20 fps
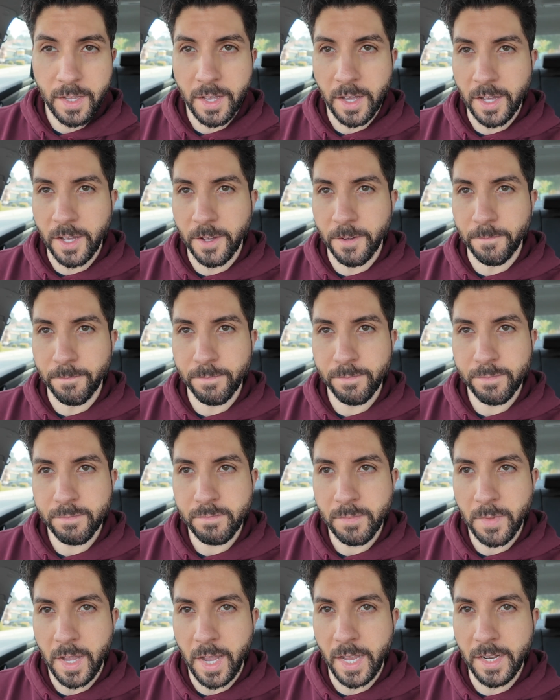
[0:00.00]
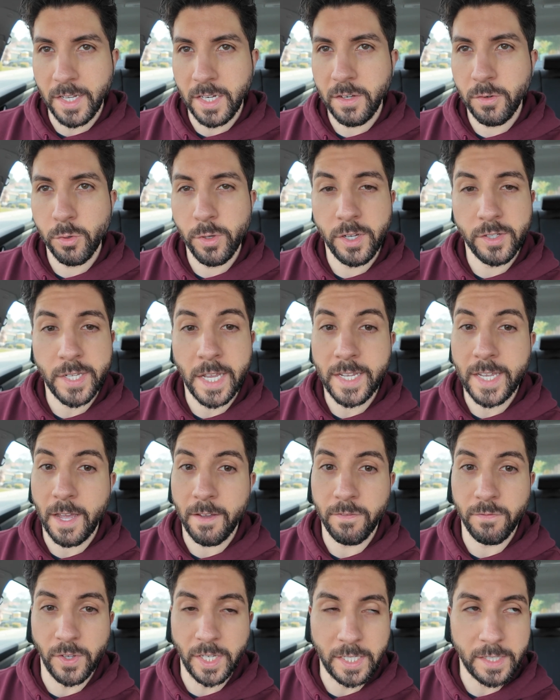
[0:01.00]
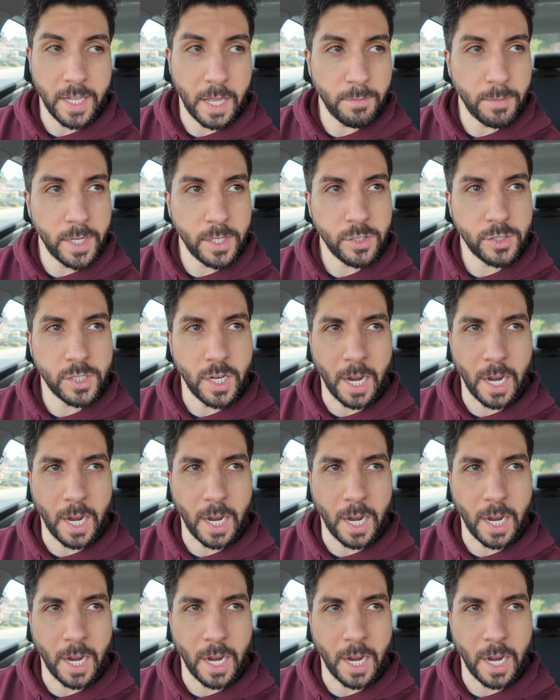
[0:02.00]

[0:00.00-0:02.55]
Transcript: I didn't really take caffeine that much.